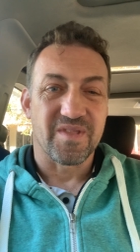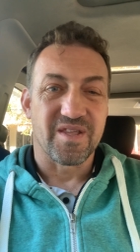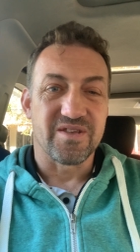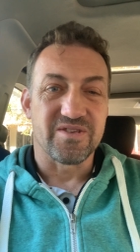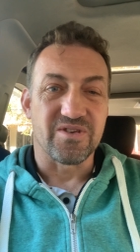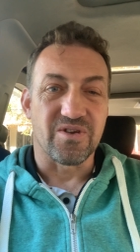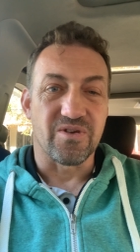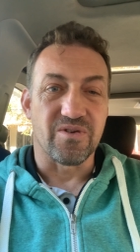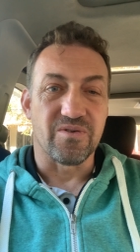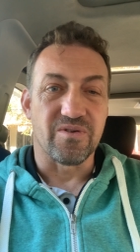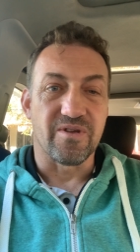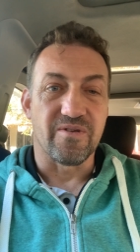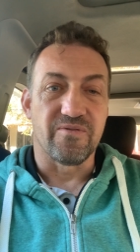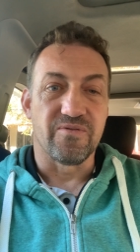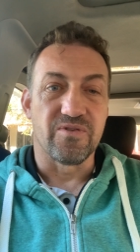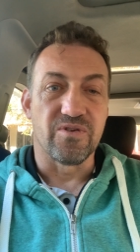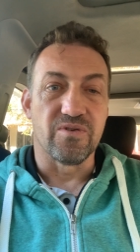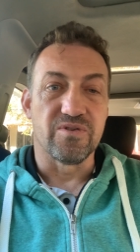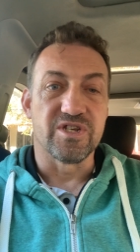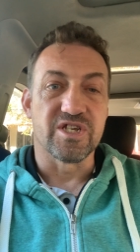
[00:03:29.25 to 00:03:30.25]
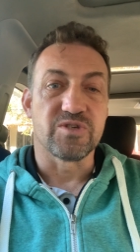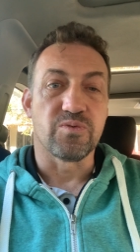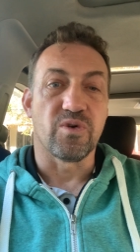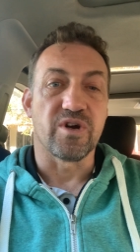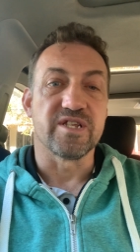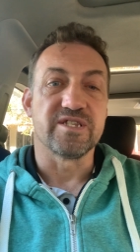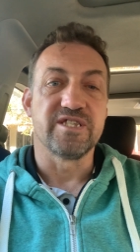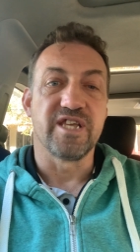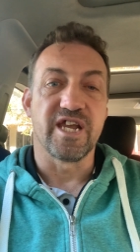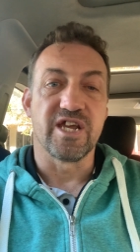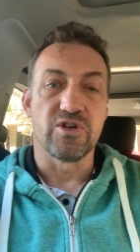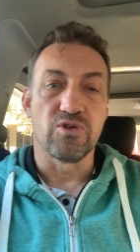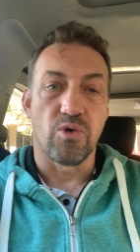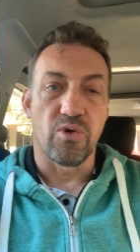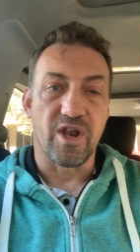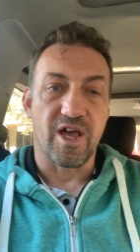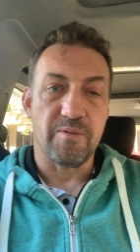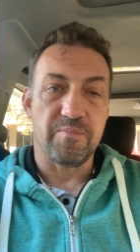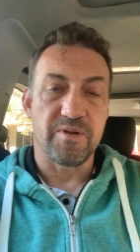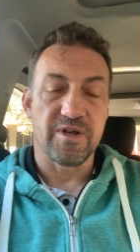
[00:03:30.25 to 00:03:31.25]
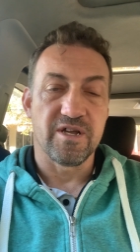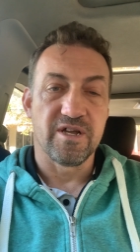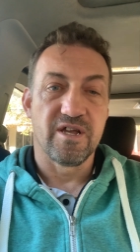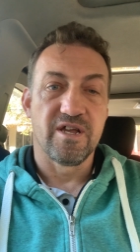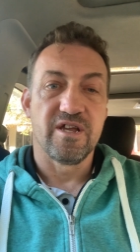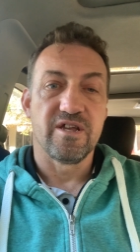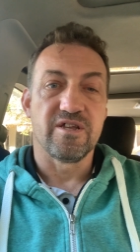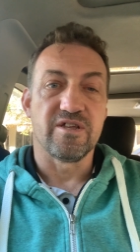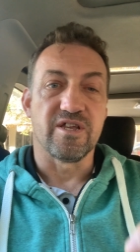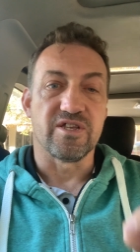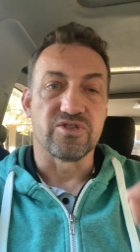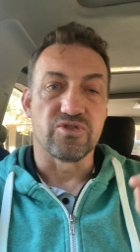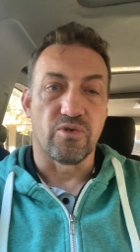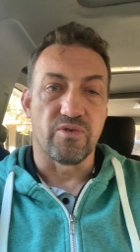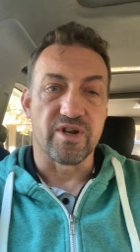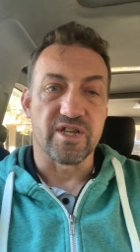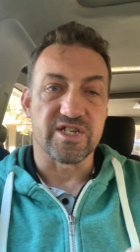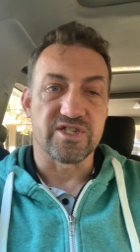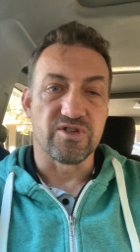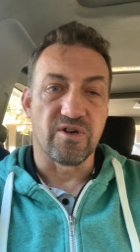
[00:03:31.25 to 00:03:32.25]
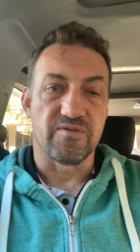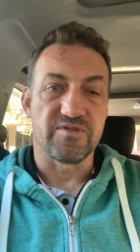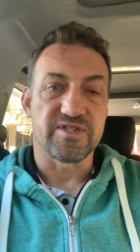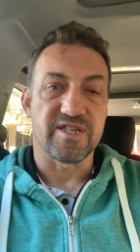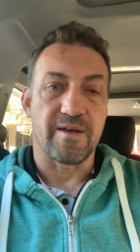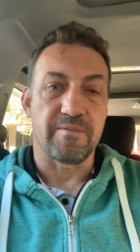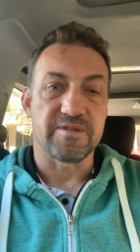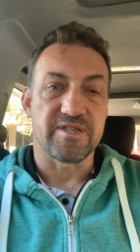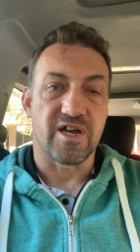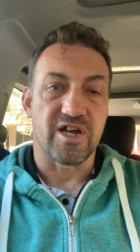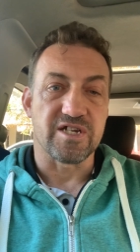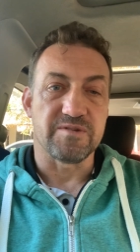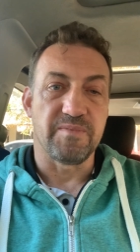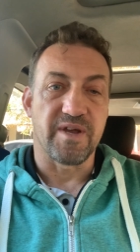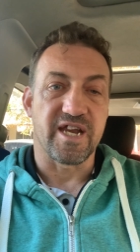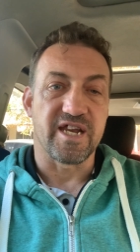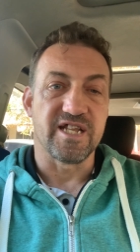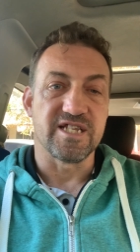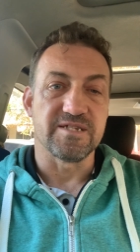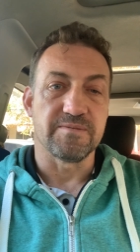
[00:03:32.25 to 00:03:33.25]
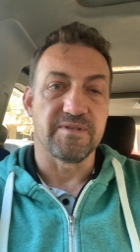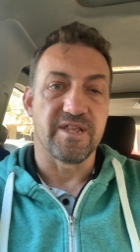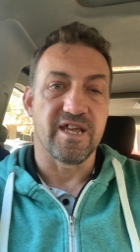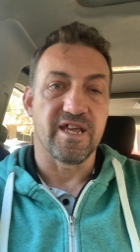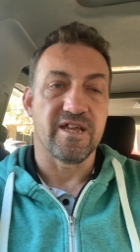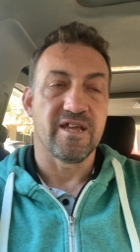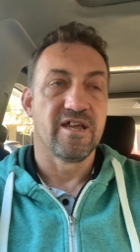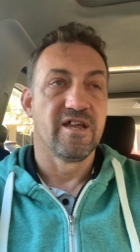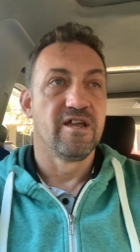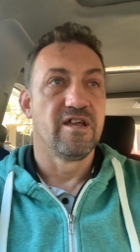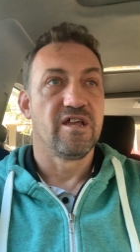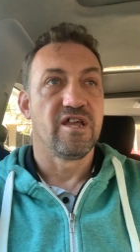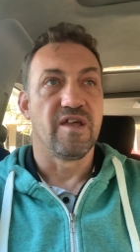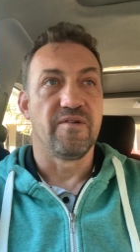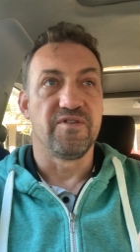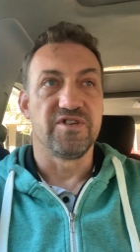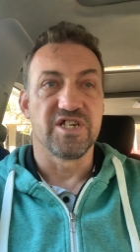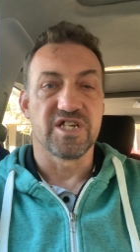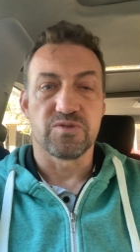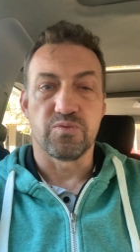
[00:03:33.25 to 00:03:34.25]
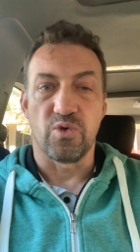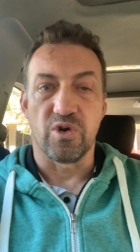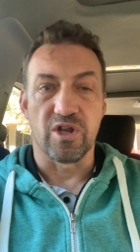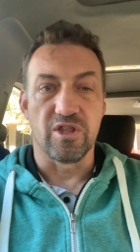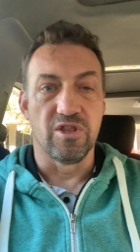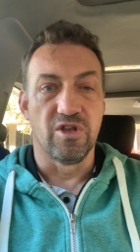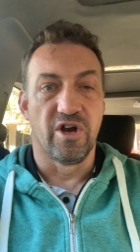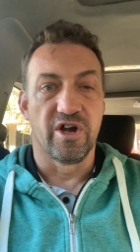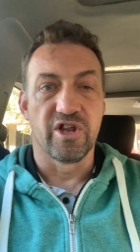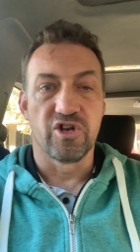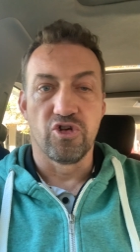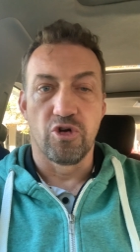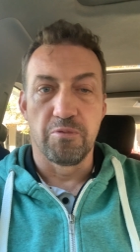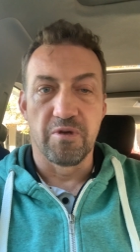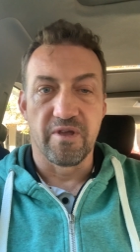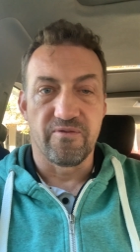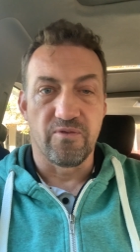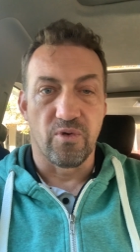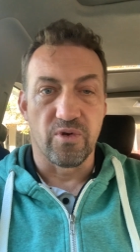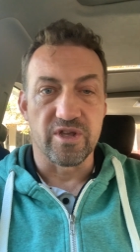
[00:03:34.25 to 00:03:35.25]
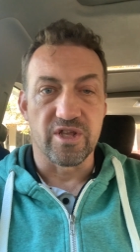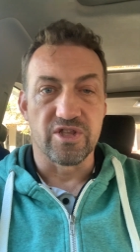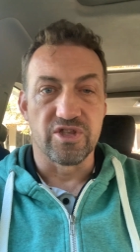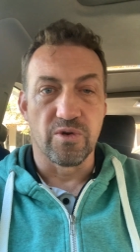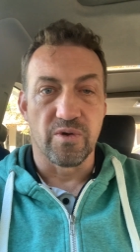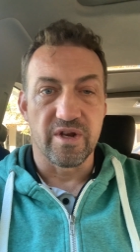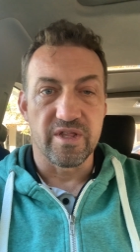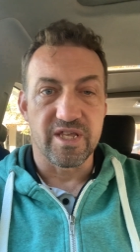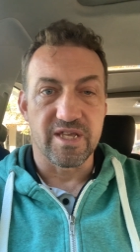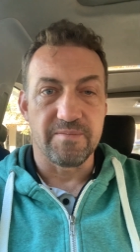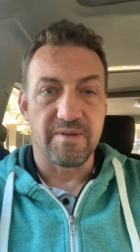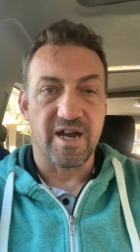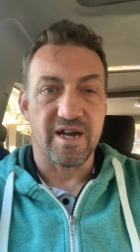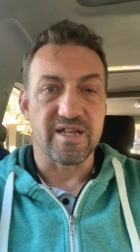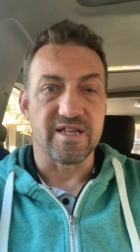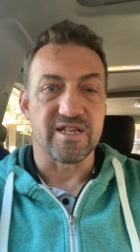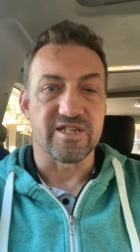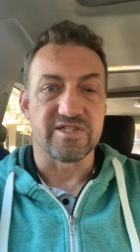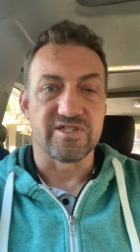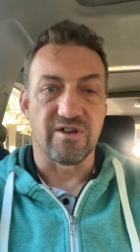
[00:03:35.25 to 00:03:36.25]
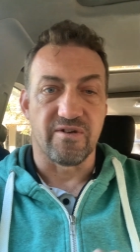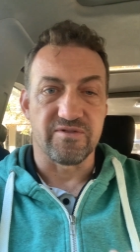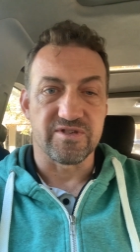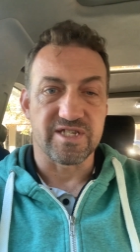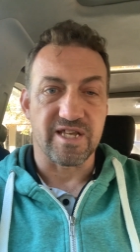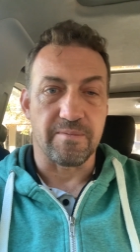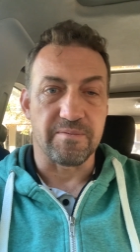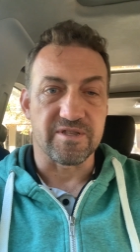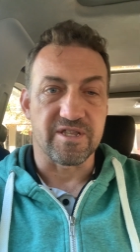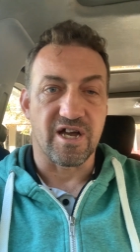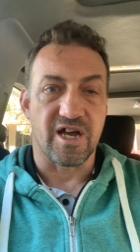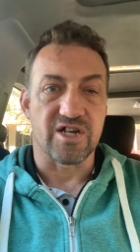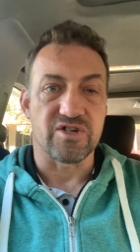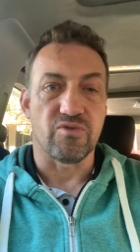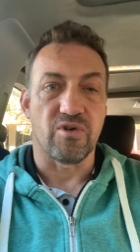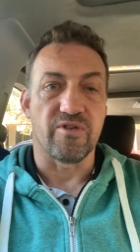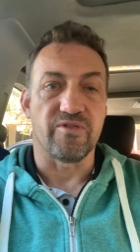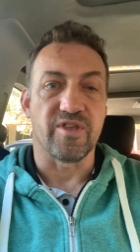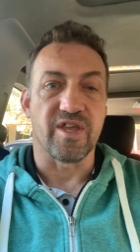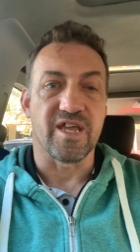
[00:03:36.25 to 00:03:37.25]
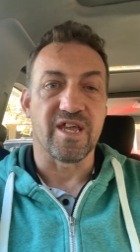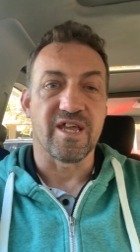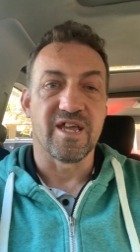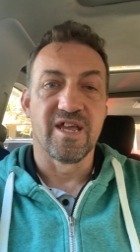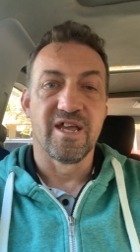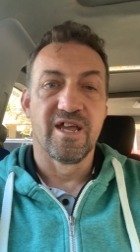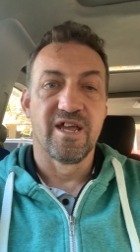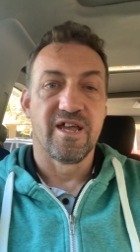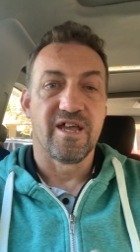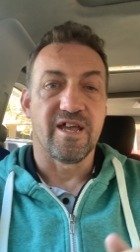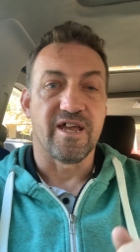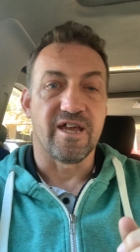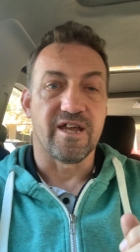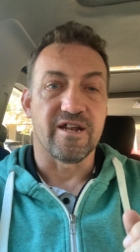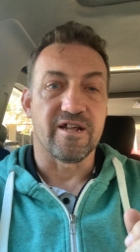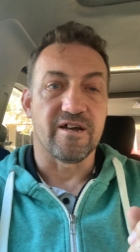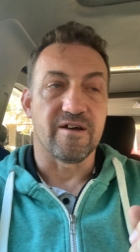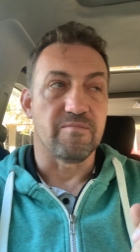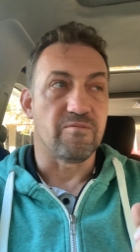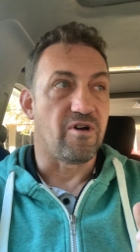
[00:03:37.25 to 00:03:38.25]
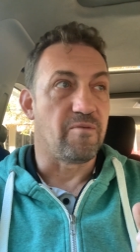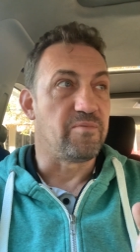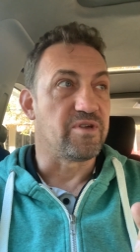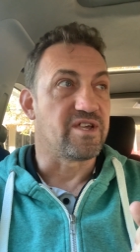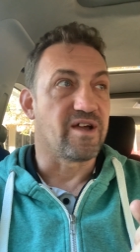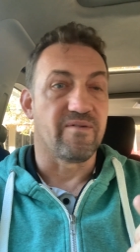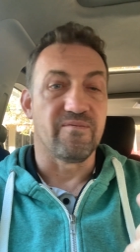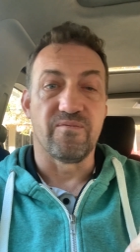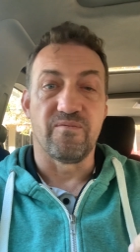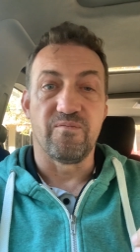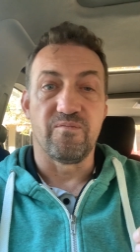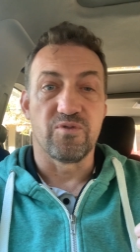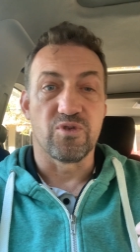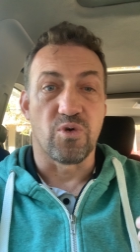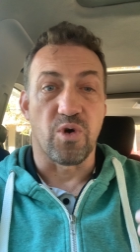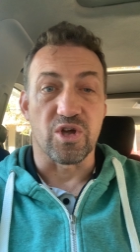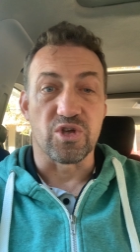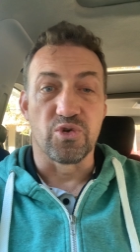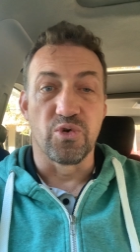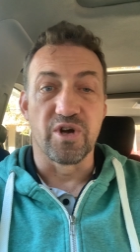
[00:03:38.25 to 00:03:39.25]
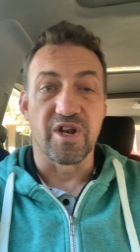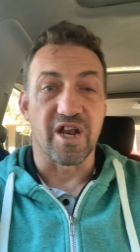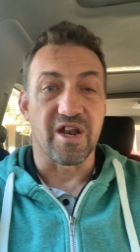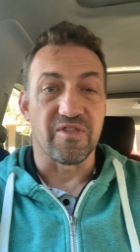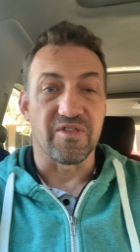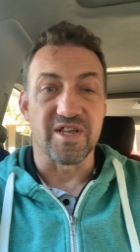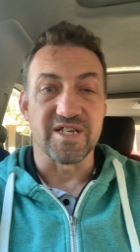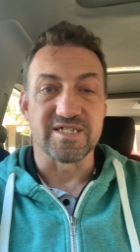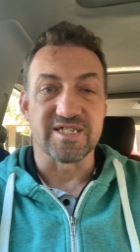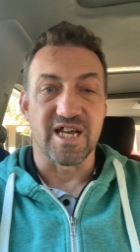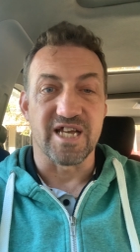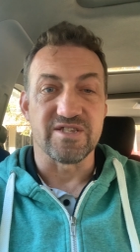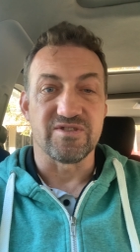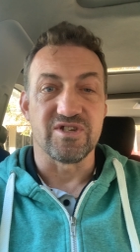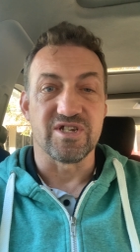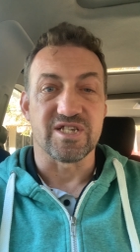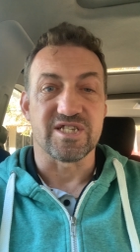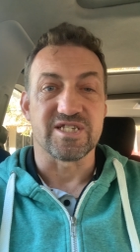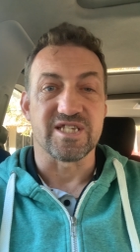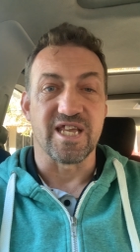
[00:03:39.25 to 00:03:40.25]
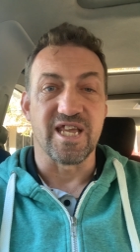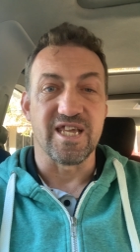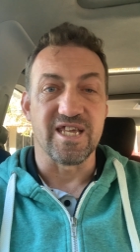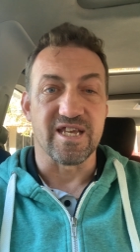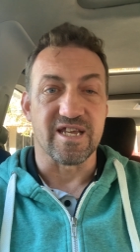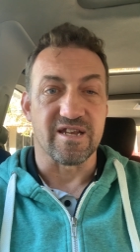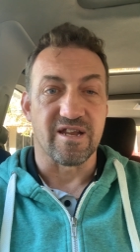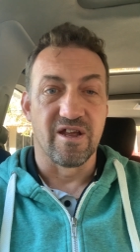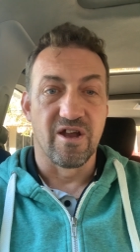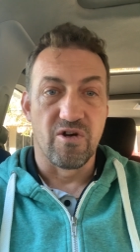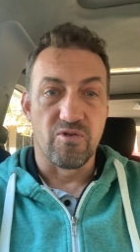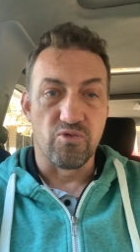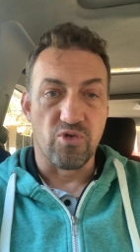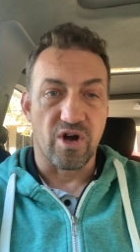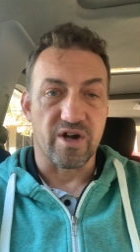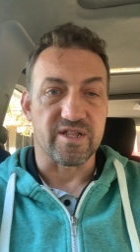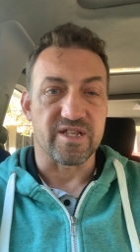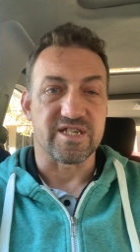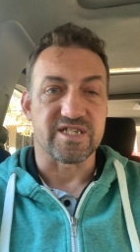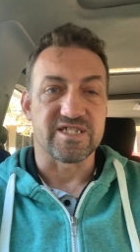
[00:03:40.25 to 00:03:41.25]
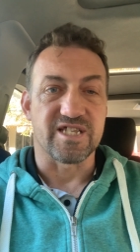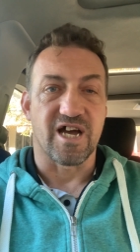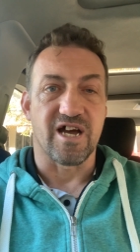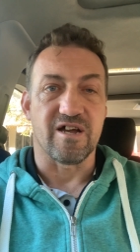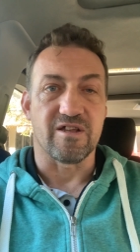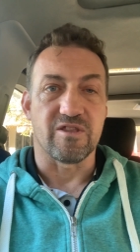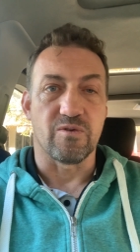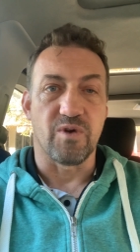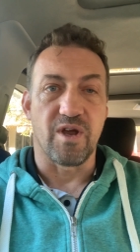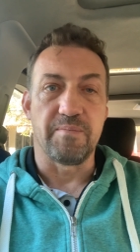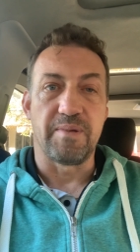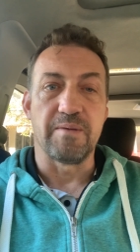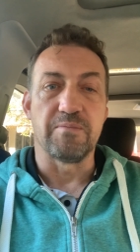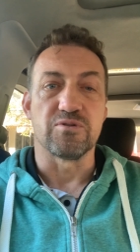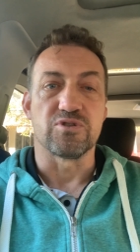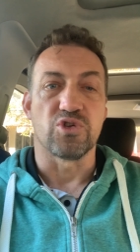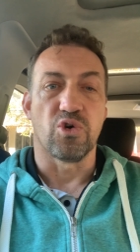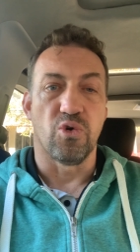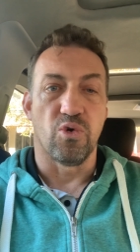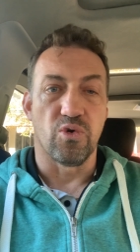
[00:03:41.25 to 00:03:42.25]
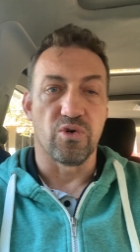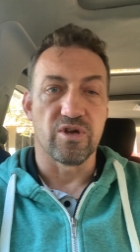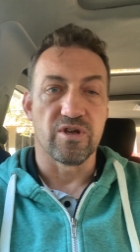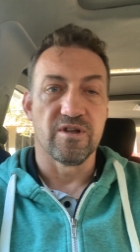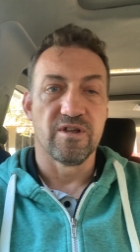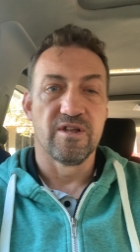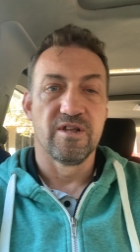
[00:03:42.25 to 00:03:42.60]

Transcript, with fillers: So if you just want to dig it all up, it's already a self-sabotage mechanism there. If you just want to learn it all before you do anything about it, it's self-sabotage right there. And um, I've become quite good at it these days, just seeing it right at the start, the way people talk.